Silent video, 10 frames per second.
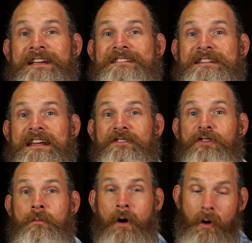Seize
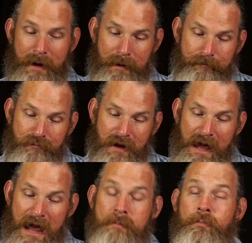the moment
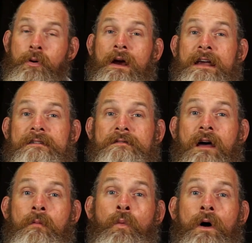and praise
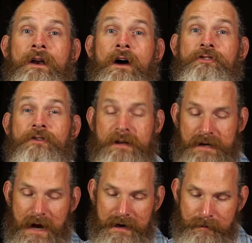Psalm
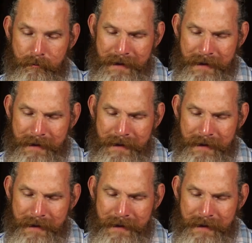109,